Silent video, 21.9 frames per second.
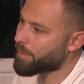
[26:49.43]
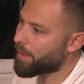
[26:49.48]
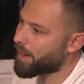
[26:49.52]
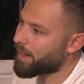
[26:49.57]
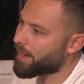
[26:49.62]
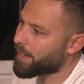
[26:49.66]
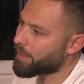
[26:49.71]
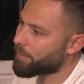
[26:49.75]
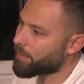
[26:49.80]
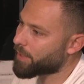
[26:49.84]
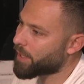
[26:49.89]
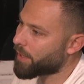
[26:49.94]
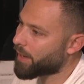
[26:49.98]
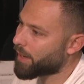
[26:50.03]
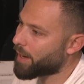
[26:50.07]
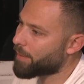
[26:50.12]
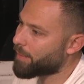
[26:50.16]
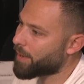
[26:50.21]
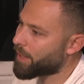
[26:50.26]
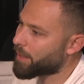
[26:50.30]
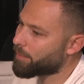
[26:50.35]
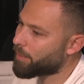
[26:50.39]
lending, we don't care
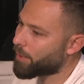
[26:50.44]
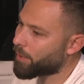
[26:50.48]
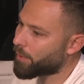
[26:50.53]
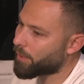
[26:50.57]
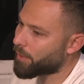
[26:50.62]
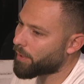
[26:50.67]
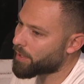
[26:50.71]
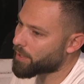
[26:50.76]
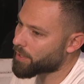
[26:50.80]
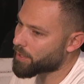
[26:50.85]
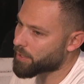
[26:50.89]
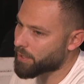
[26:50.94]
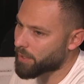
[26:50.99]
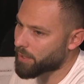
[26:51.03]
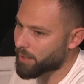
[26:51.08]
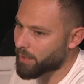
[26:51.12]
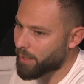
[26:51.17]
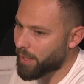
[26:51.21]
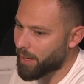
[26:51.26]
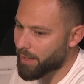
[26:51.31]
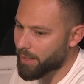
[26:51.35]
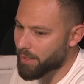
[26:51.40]
about the borrower. I just think
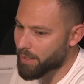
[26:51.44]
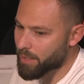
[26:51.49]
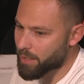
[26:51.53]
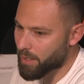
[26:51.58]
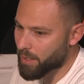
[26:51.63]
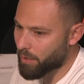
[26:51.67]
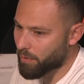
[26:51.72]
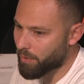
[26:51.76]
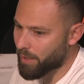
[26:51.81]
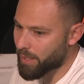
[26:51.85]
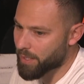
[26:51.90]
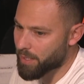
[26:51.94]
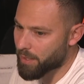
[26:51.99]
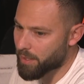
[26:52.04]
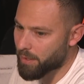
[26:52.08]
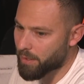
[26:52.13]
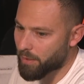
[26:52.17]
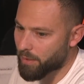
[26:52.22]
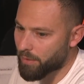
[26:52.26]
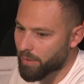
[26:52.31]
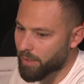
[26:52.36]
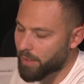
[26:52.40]
that is a crazy.
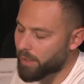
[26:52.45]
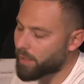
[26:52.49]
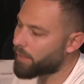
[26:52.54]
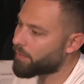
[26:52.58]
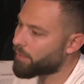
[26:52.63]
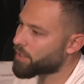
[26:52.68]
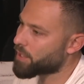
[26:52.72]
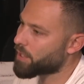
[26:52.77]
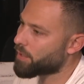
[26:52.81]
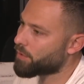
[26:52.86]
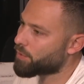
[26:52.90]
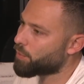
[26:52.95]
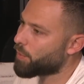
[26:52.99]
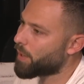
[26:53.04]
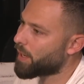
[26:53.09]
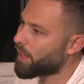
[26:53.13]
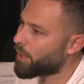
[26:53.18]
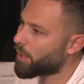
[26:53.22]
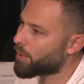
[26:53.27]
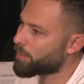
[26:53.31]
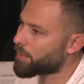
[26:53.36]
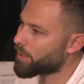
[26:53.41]
You leave yourselves well
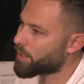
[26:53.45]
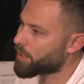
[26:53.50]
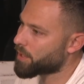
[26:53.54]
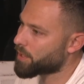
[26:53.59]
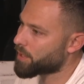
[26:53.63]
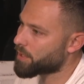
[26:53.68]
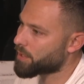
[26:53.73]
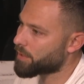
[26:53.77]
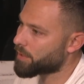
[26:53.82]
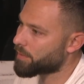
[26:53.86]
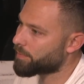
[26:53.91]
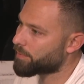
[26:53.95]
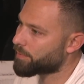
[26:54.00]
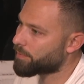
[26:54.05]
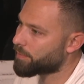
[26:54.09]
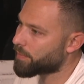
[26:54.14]
open just to